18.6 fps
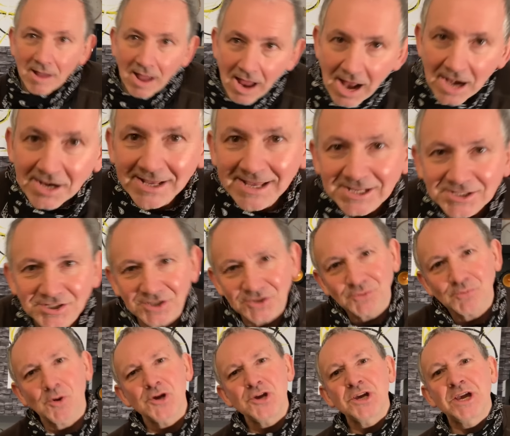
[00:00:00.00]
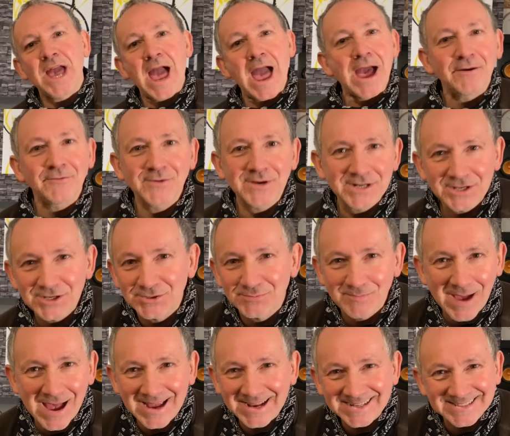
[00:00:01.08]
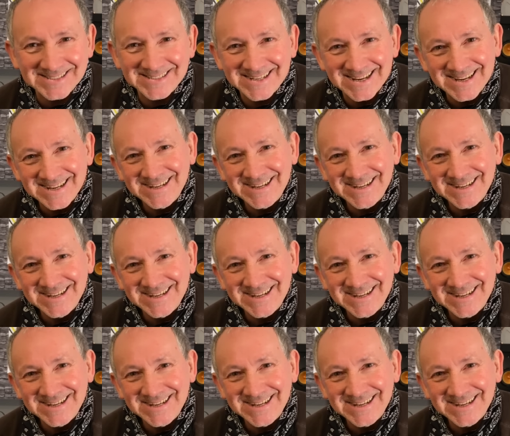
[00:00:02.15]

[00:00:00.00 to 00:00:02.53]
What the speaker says: And I guess that's what you get when you spend...